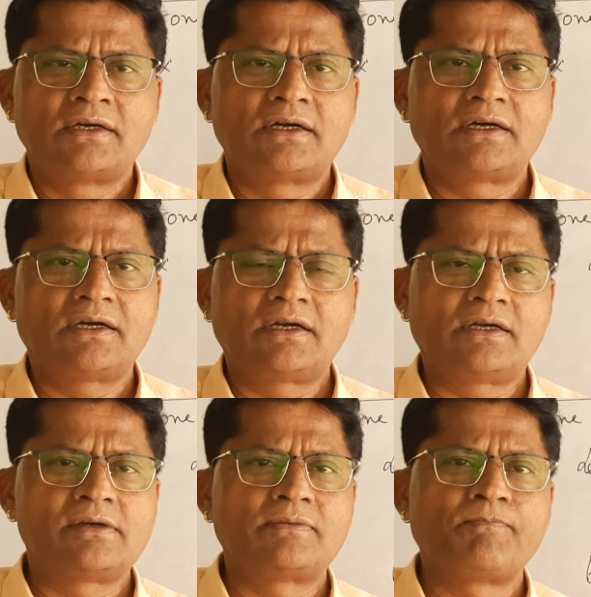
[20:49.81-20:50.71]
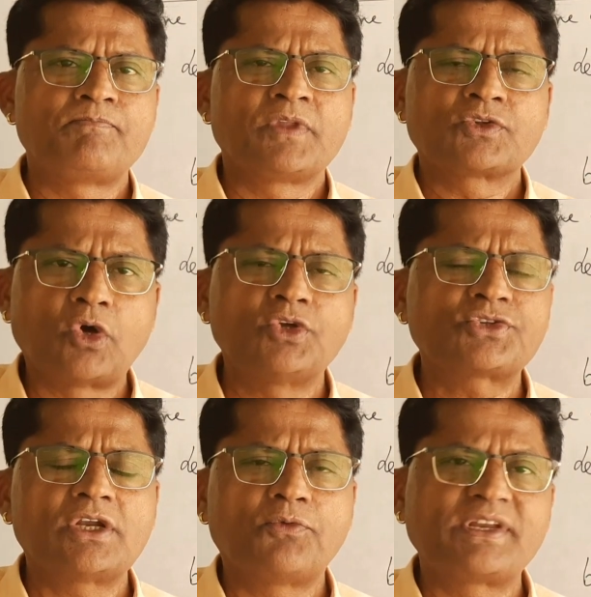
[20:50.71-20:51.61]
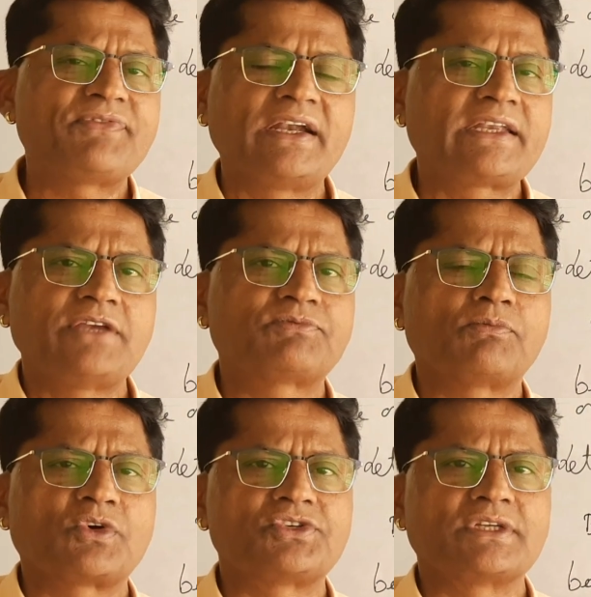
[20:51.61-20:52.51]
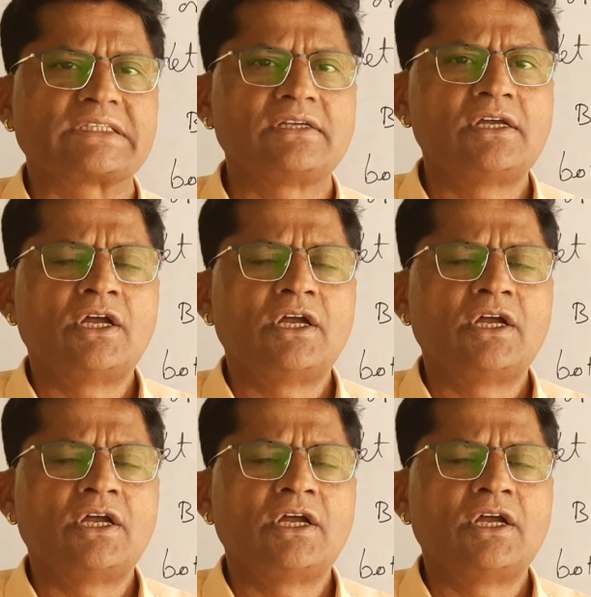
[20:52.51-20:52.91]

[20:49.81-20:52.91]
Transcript: the solution of different types of questions.